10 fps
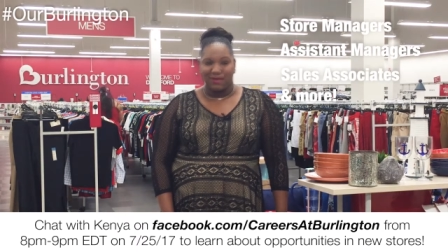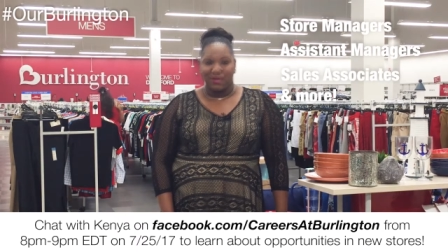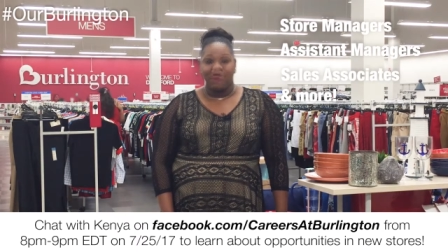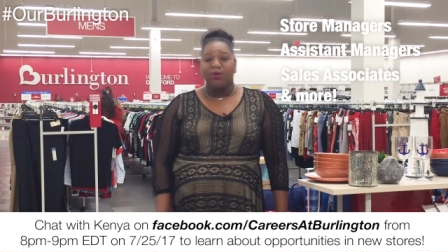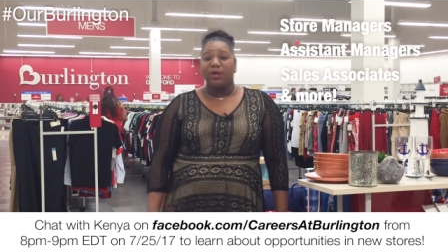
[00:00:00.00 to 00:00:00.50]

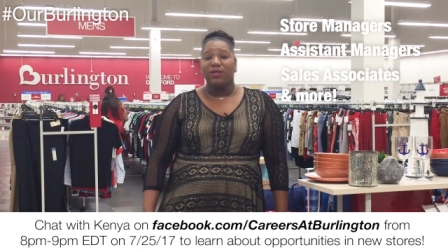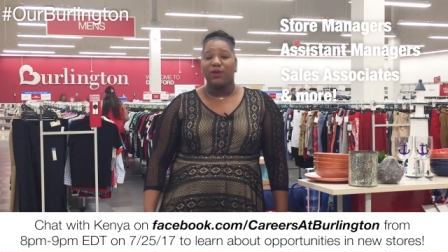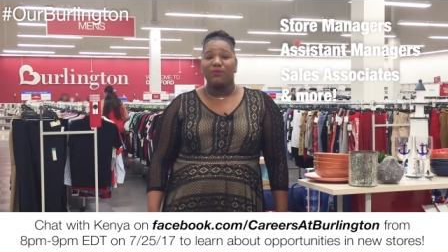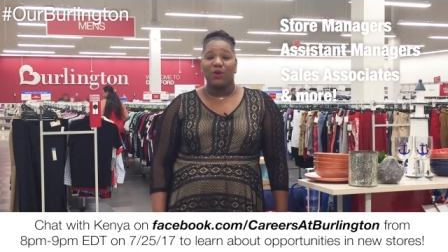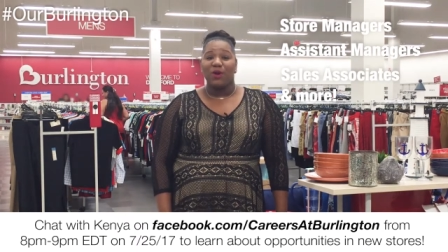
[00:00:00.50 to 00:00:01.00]
If you want to
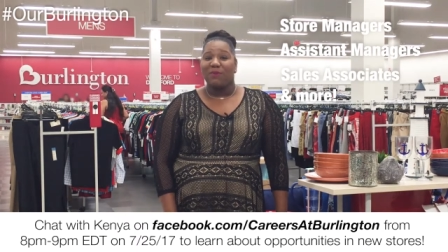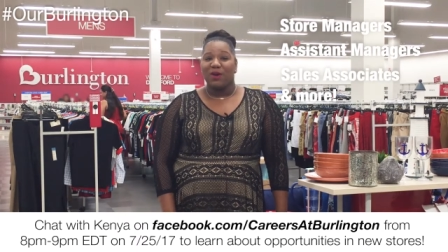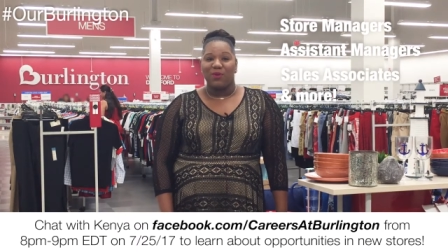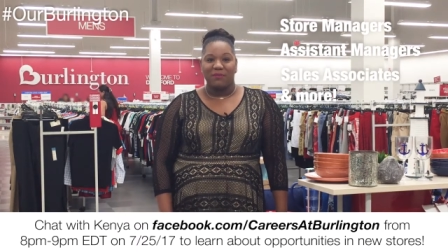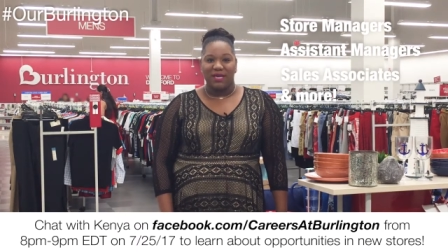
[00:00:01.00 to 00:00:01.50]
learn more
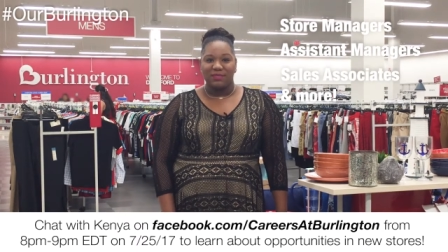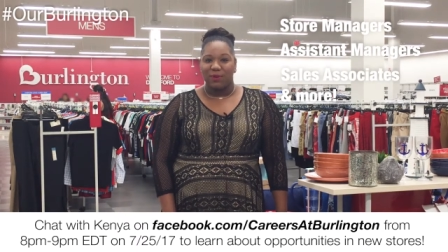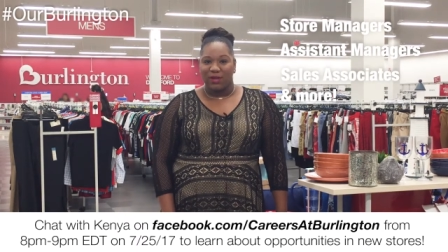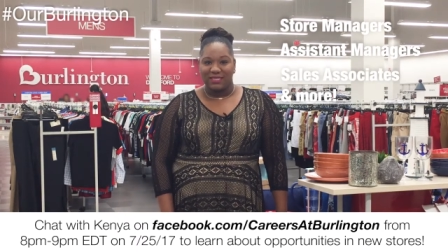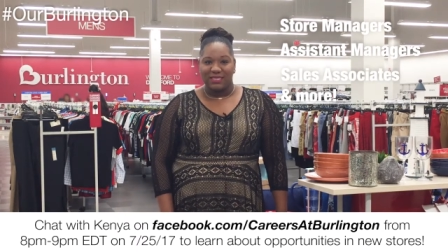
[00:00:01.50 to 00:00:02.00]
about what makes
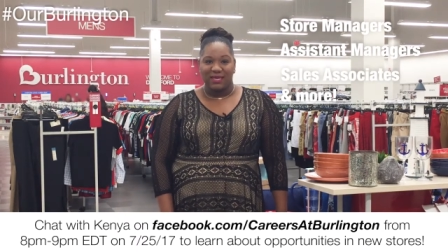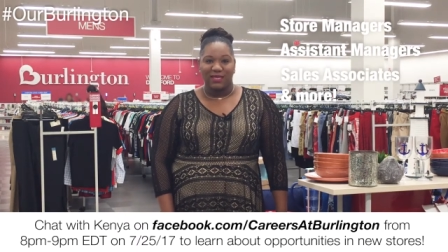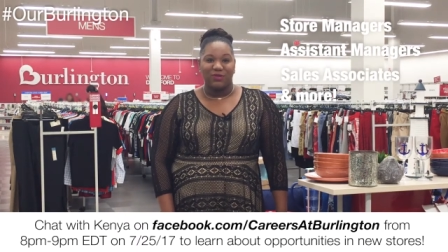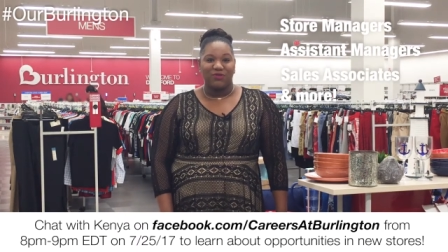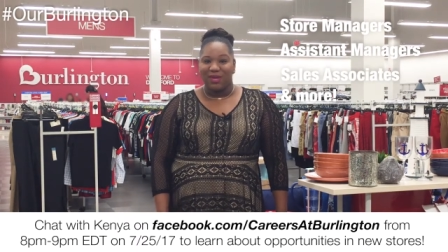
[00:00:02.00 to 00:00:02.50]
Burlington
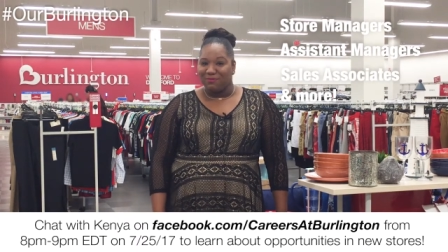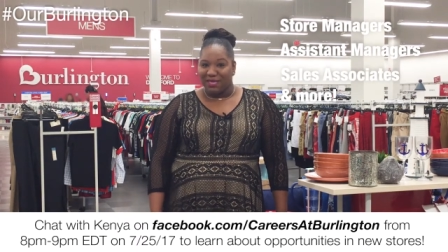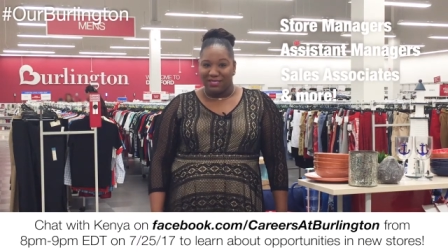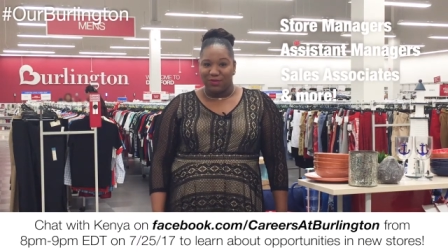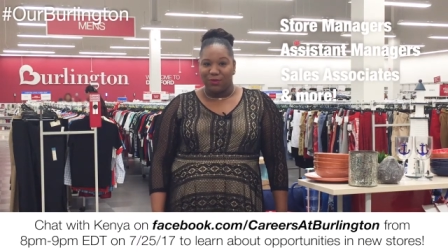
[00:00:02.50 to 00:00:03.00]
a great
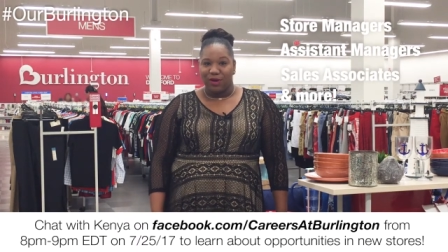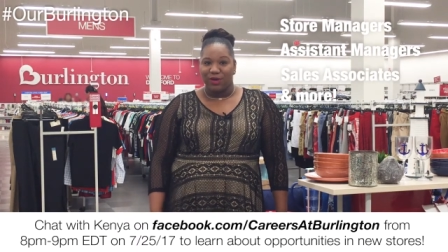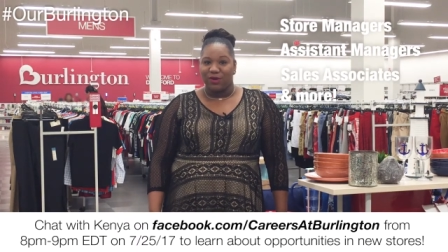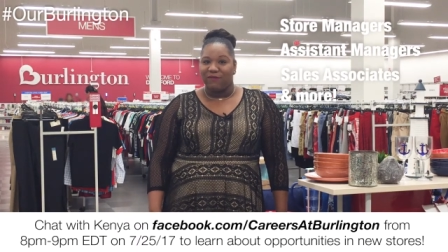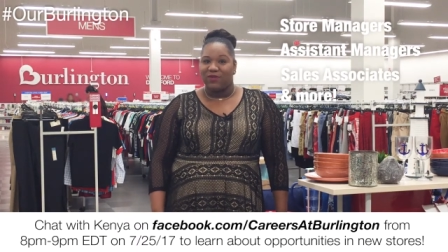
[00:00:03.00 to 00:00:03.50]
place to work
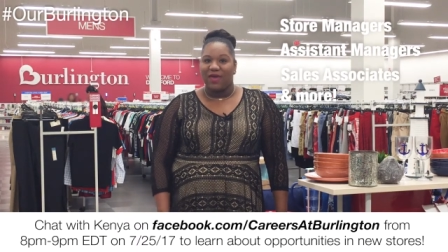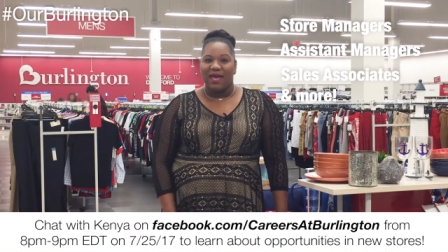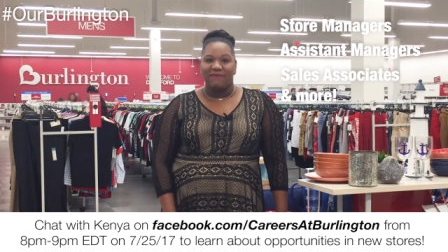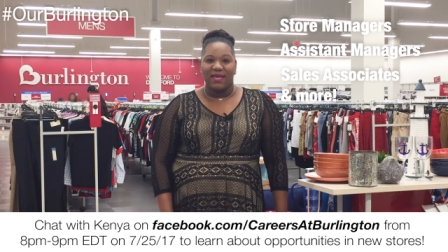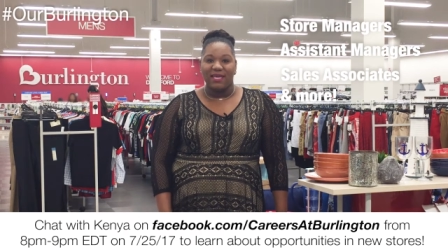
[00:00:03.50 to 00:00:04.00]
or if you
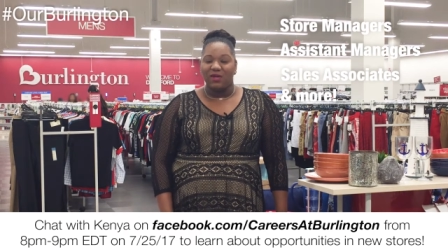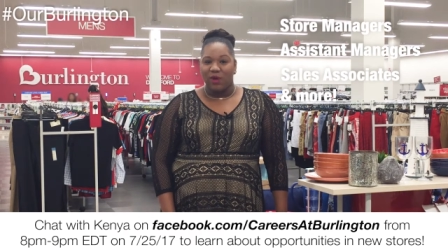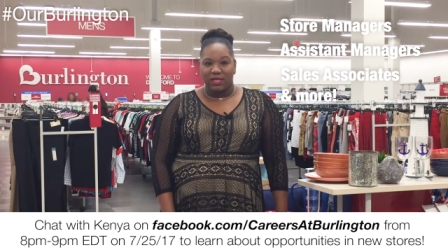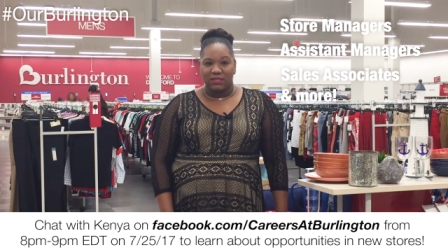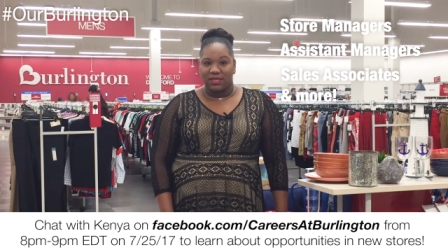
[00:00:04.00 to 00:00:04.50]
have any
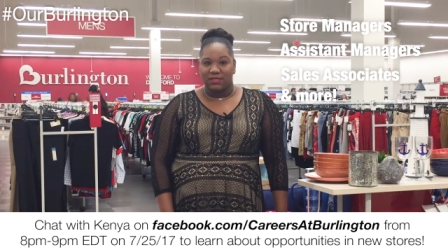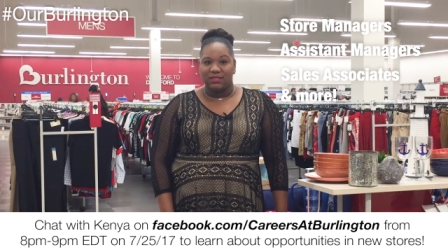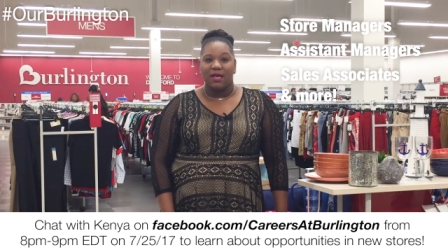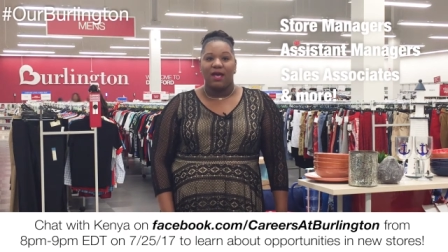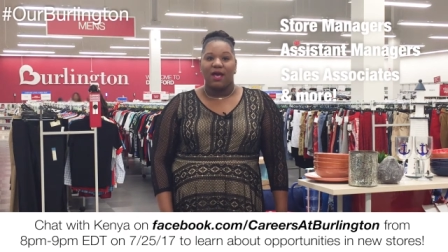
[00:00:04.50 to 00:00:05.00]
questions